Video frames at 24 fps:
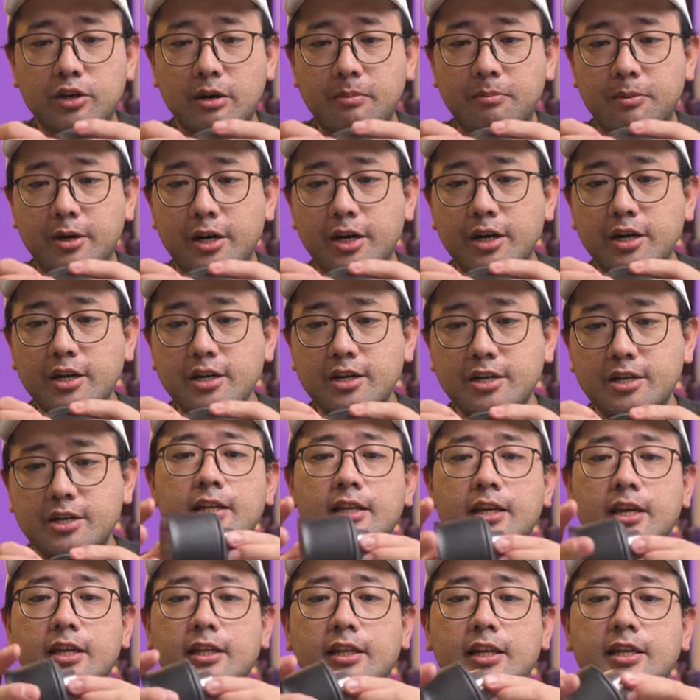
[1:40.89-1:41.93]
dripper.
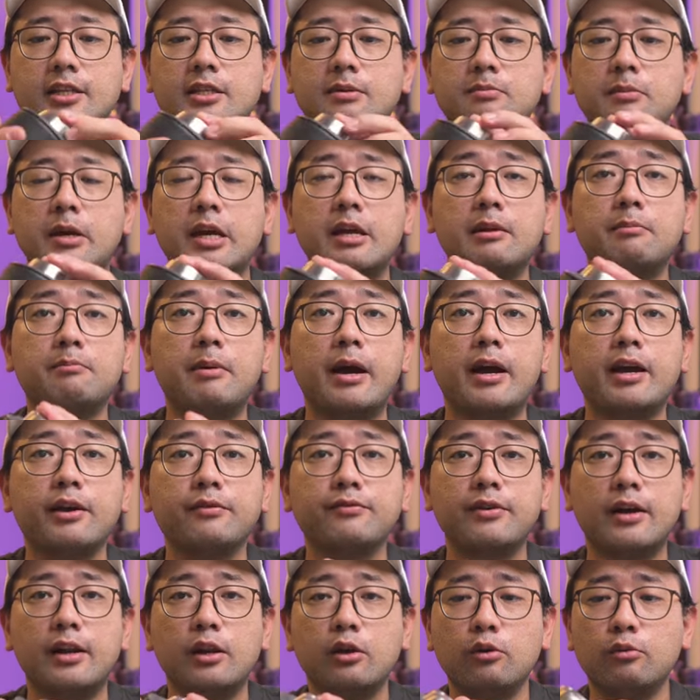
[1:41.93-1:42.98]
It is made by a
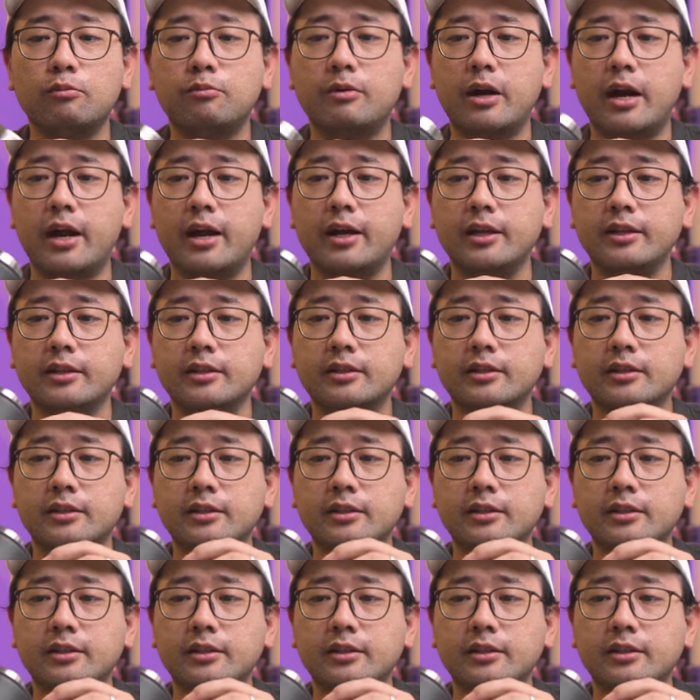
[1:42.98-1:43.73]
Fellow brand.